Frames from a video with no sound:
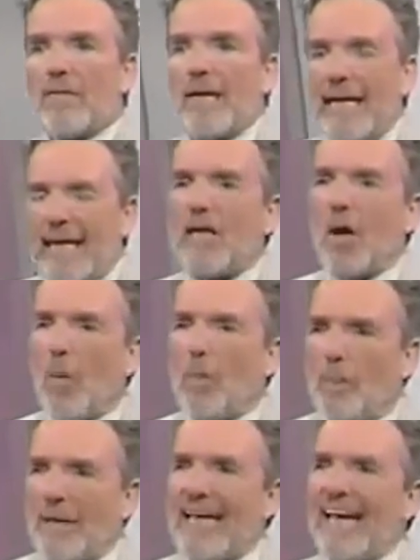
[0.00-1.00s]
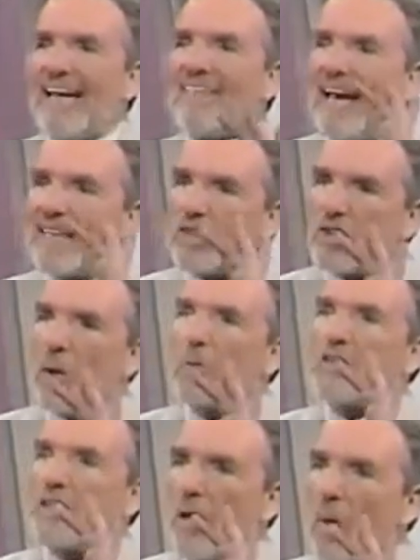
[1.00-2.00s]
The ego being that
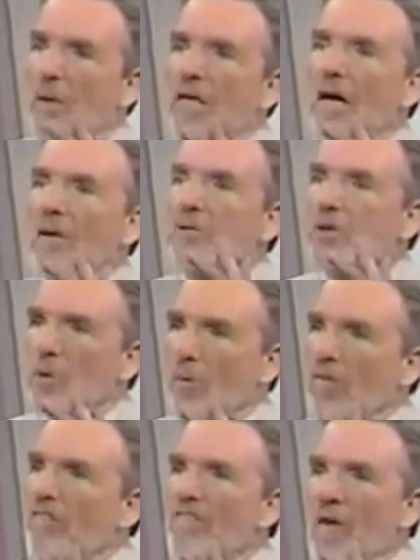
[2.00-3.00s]
socio-cultural